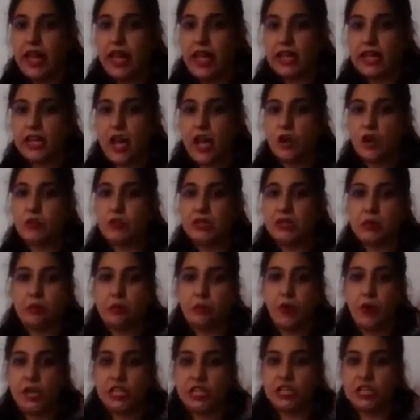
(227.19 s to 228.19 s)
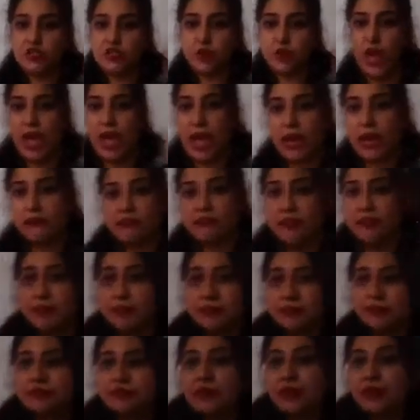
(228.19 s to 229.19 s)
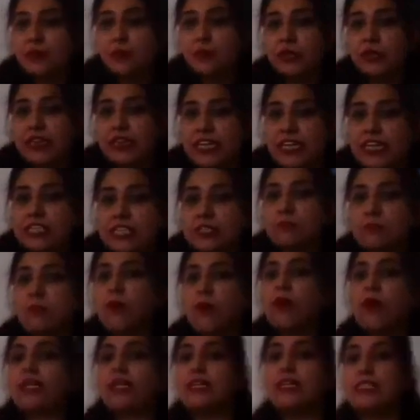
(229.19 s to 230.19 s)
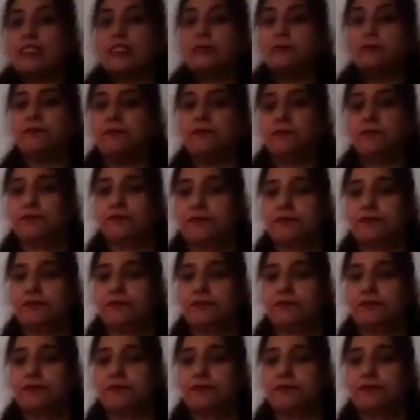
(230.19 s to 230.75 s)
And how many points you have? With these points,